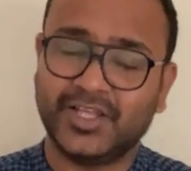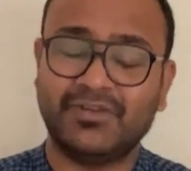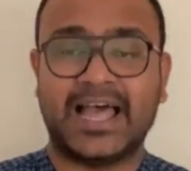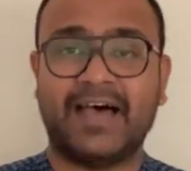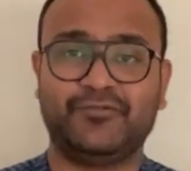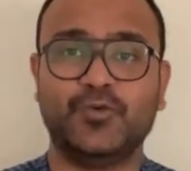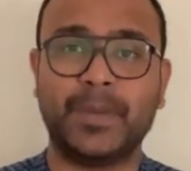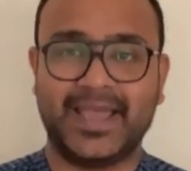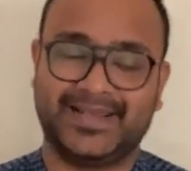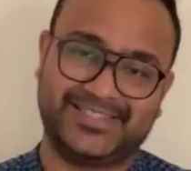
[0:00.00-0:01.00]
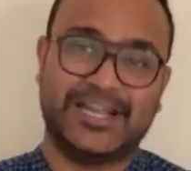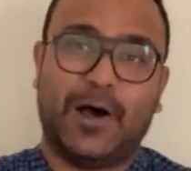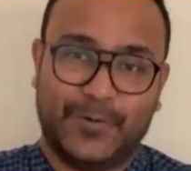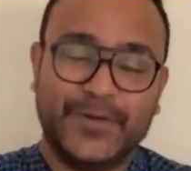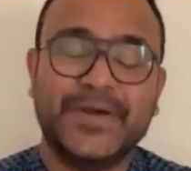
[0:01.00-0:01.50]
You will have to buy us
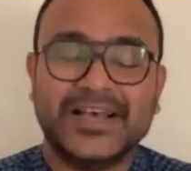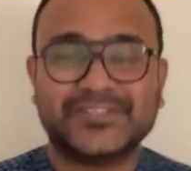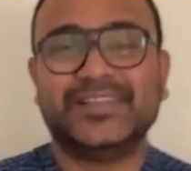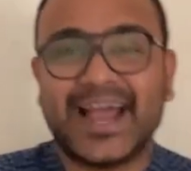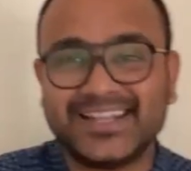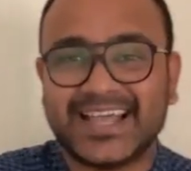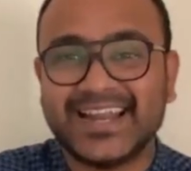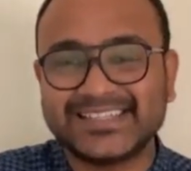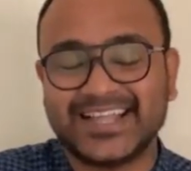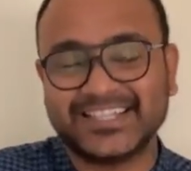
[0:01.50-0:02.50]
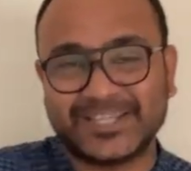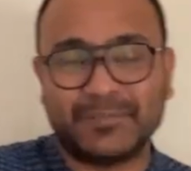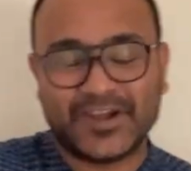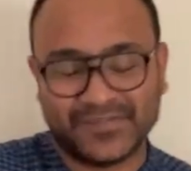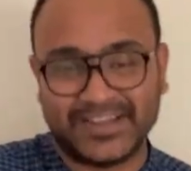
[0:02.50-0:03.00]
now. So that is like the
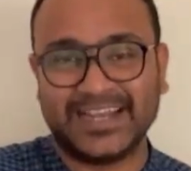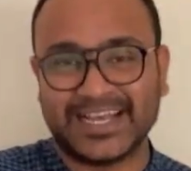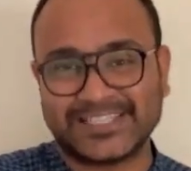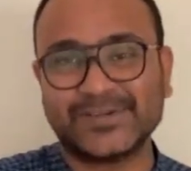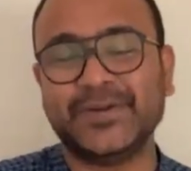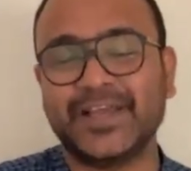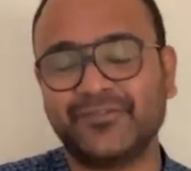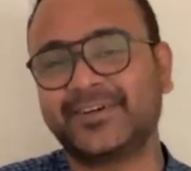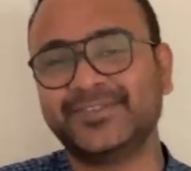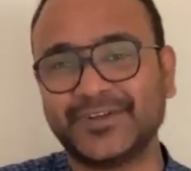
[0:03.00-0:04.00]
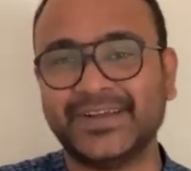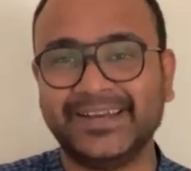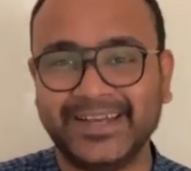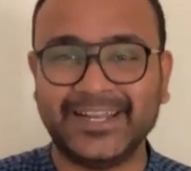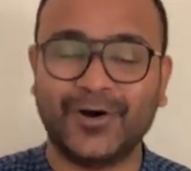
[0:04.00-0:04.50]
summary of the entire story. Of course, you can
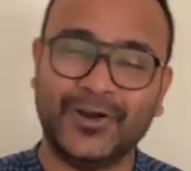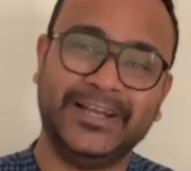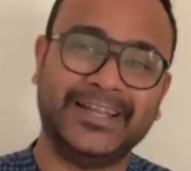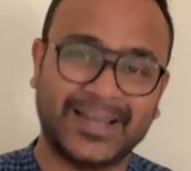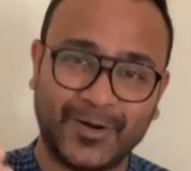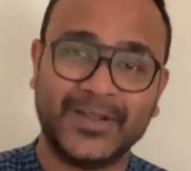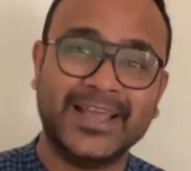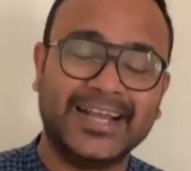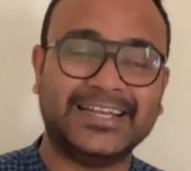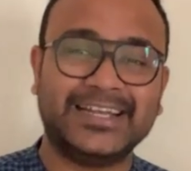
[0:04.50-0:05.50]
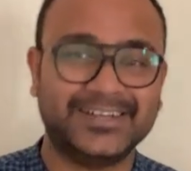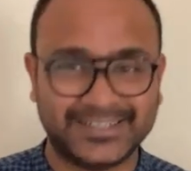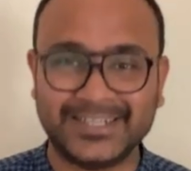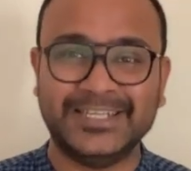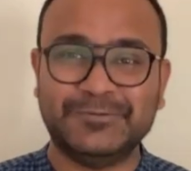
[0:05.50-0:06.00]
read in all detail on
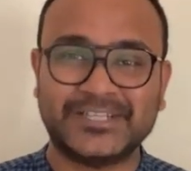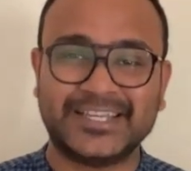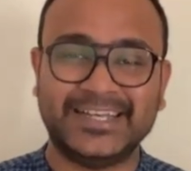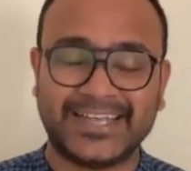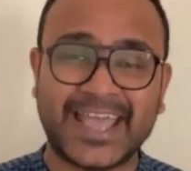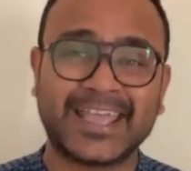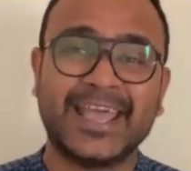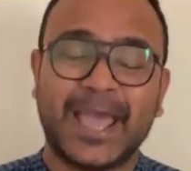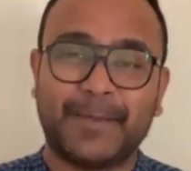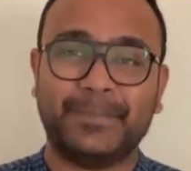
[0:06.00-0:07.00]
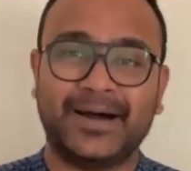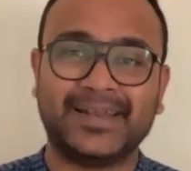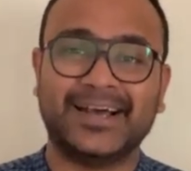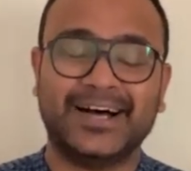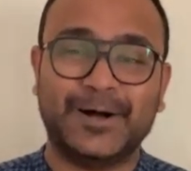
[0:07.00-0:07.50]
news it in tech.
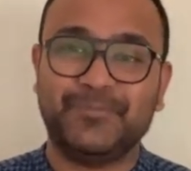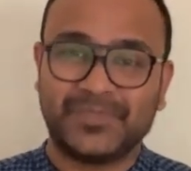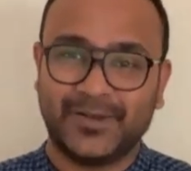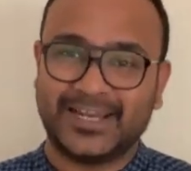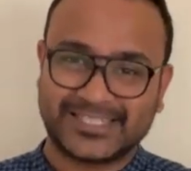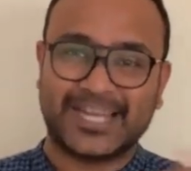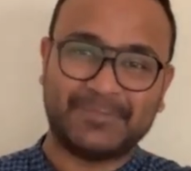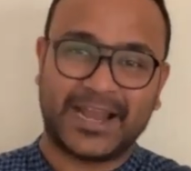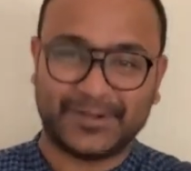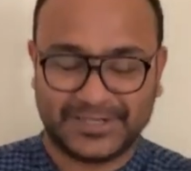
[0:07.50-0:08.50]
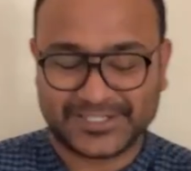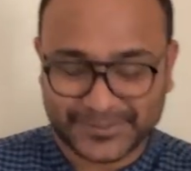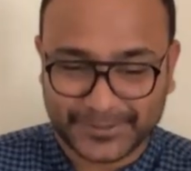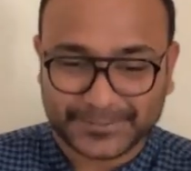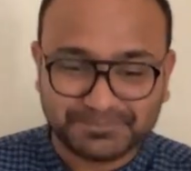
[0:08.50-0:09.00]
But now let's get back to that
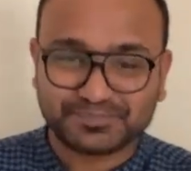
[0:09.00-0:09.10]
story.